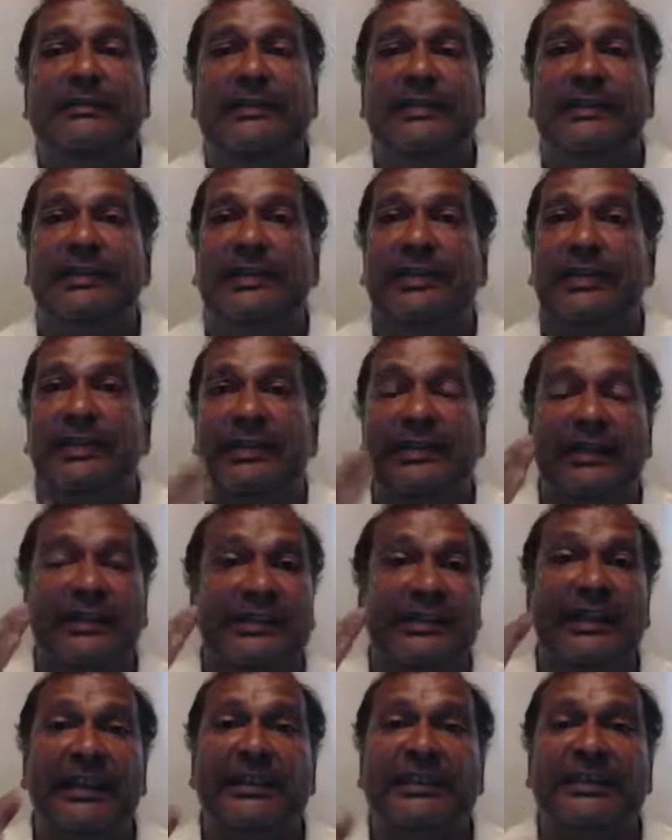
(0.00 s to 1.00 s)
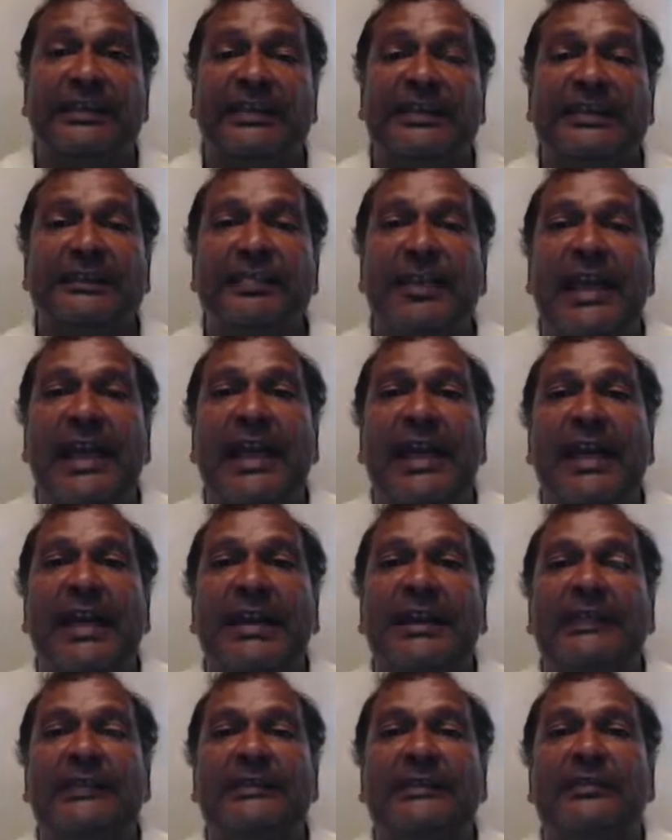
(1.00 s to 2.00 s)
attention
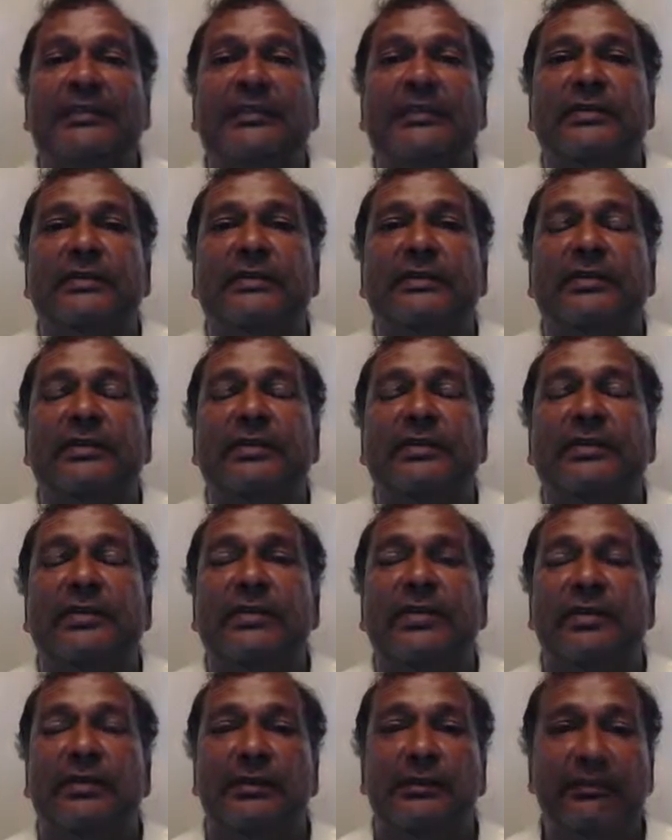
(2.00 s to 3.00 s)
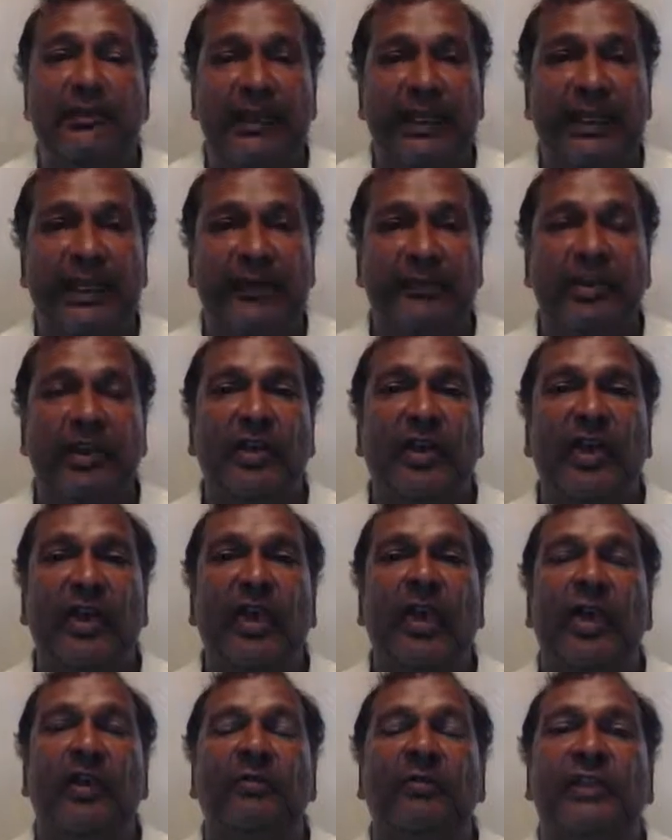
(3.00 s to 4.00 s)
span, being able to
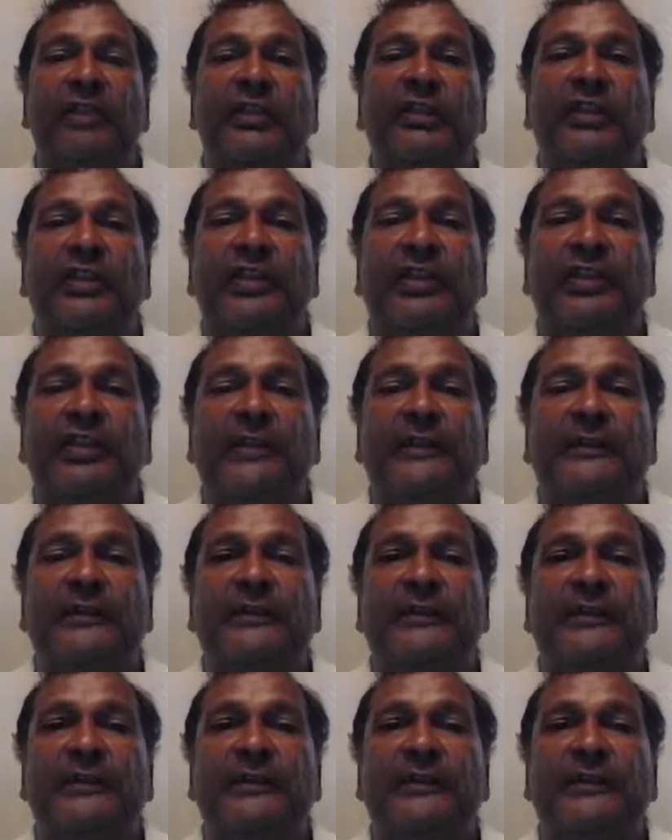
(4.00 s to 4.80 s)
calm yourself,